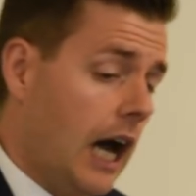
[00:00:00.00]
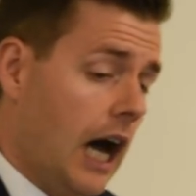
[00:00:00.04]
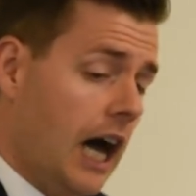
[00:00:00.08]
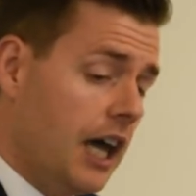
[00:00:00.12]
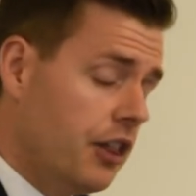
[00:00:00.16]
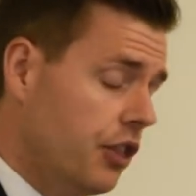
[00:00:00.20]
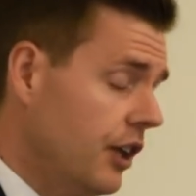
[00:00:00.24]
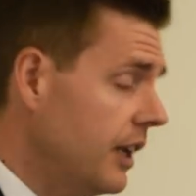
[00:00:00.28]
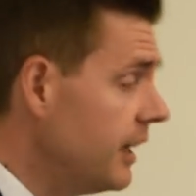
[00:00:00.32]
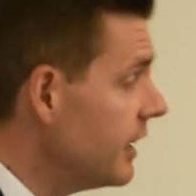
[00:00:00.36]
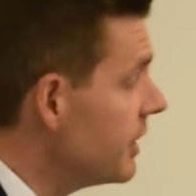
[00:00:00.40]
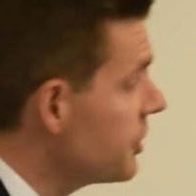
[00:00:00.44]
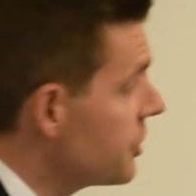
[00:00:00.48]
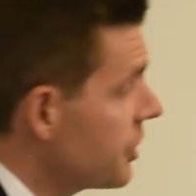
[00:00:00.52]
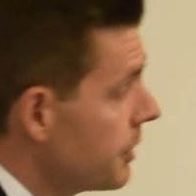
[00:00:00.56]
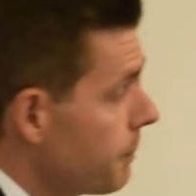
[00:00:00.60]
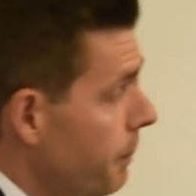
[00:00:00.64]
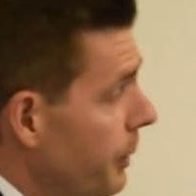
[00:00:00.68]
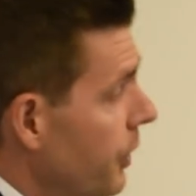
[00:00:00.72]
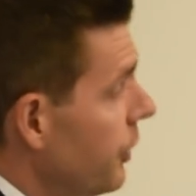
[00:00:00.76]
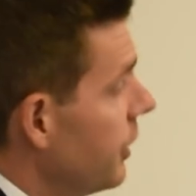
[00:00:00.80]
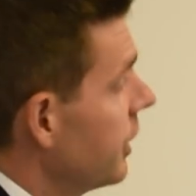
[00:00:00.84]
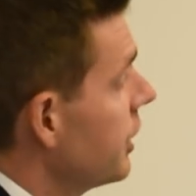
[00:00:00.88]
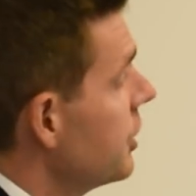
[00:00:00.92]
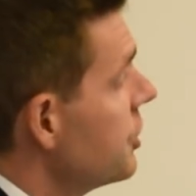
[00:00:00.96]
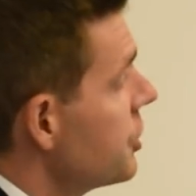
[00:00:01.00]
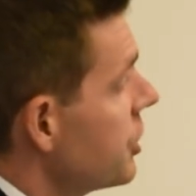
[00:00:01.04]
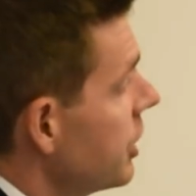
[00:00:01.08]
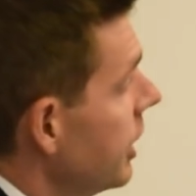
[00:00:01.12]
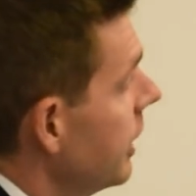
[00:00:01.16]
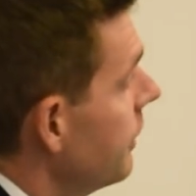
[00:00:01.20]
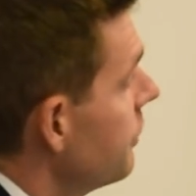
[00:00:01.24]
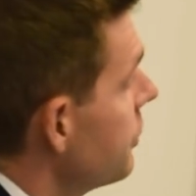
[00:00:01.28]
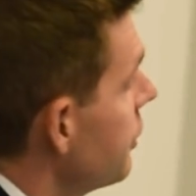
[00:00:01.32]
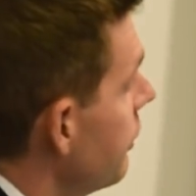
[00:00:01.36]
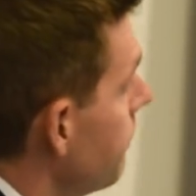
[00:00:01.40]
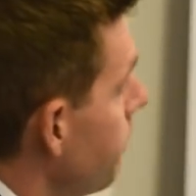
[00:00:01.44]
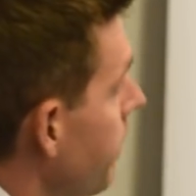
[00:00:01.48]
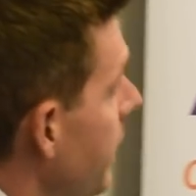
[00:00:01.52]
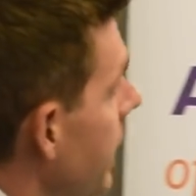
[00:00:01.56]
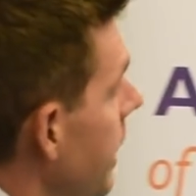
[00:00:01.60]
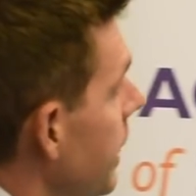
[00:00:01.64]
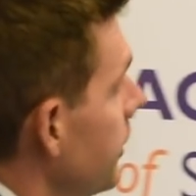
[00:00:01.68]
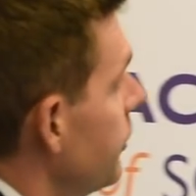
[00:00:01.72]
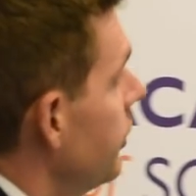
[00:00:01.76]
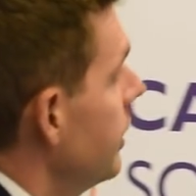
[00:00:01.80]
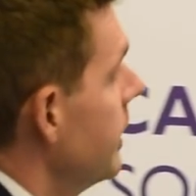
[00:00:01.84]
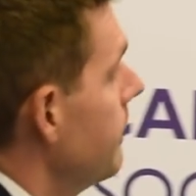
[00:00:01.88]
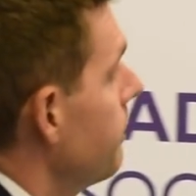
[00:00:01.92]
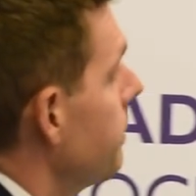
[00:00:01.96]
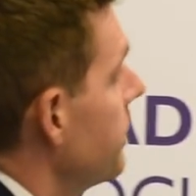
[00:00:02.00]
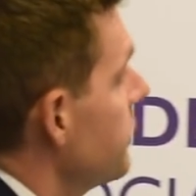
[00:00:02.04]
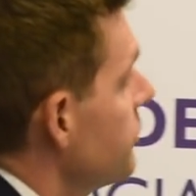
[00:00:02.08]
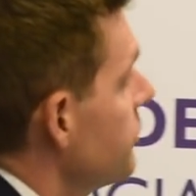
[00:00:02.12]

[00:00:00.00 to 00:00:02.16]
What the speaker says: I think this has put the Conservative Party in